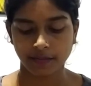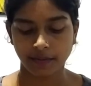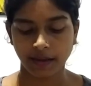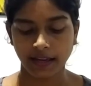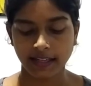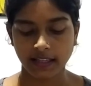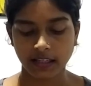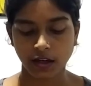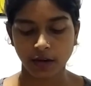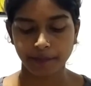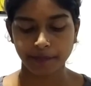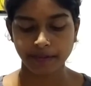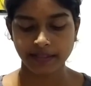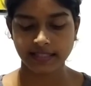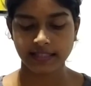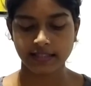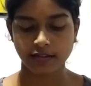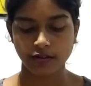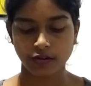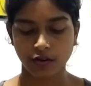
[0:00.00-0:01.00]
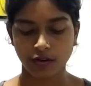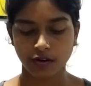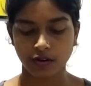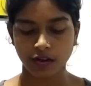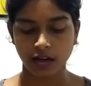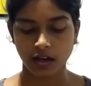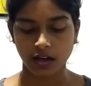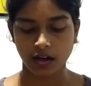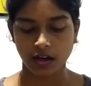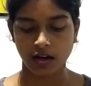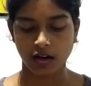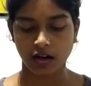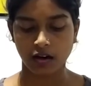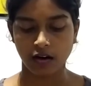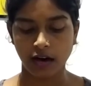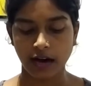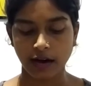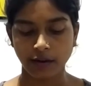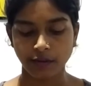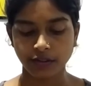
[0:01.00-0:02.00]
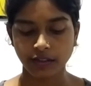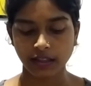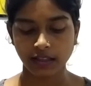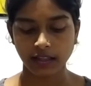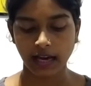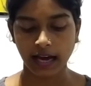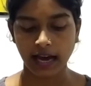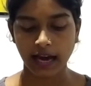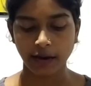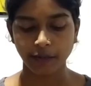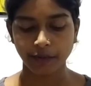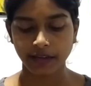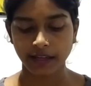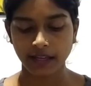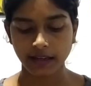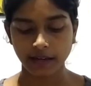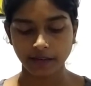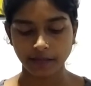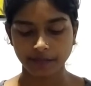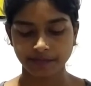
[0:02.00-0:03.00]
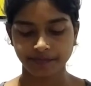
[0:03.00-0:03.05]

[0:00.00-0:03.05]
encompasses, or how he